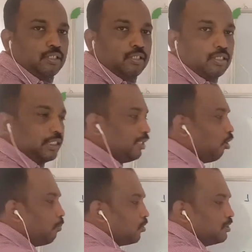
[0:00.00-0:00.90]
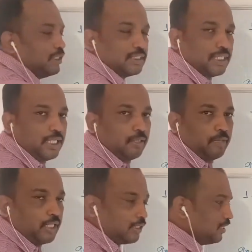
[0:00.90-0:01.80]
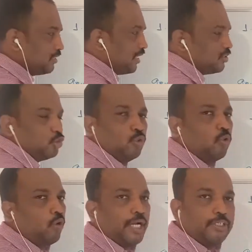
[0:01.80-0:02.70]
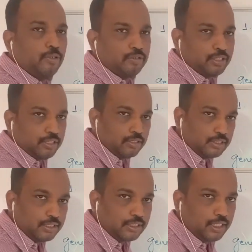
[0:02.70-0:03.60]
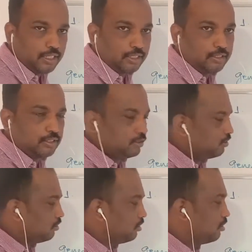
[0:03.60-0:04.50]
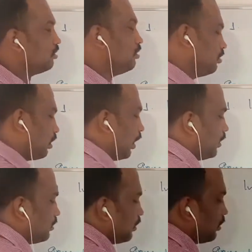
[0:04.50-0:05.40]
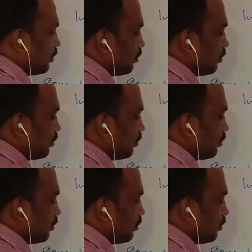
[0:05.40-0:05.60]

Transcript: he opposes this claim and he says, no, I don't think this is correct. I think